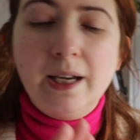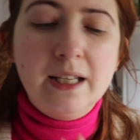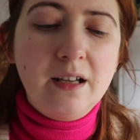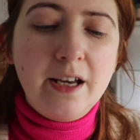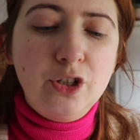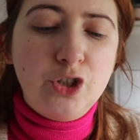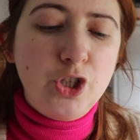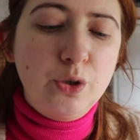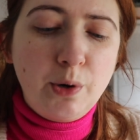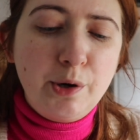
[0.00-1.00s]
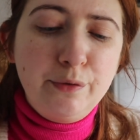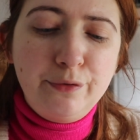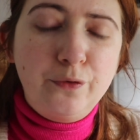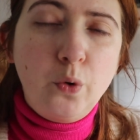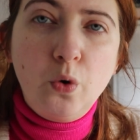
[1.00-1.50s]
it's like a duo
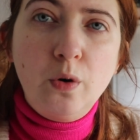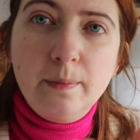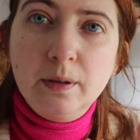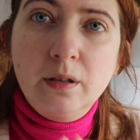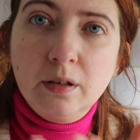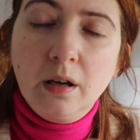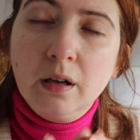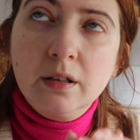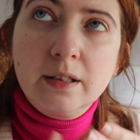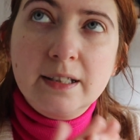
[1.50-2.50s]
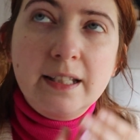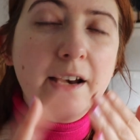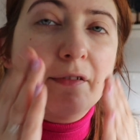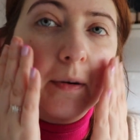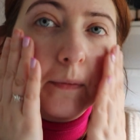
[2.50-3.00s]
form
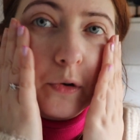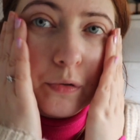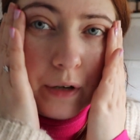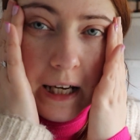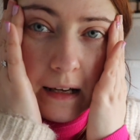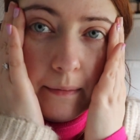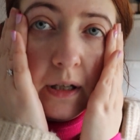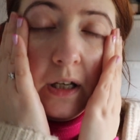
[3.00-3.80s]
serum cream.